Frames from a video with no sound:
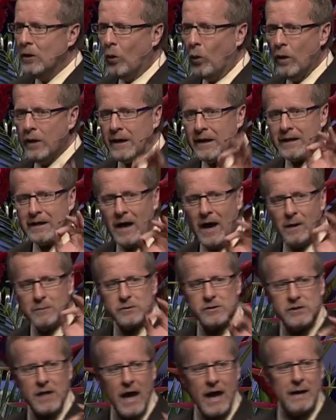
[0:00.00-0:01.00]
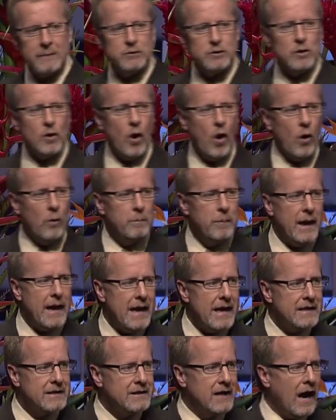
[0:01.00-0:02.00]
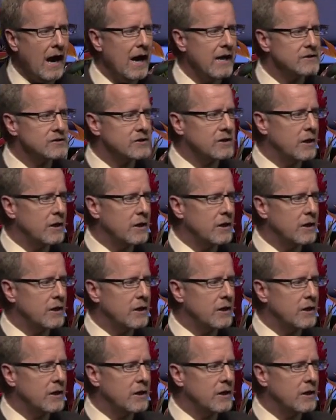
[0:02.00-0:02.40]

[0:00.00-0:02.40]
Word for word: When it comes time to obey God's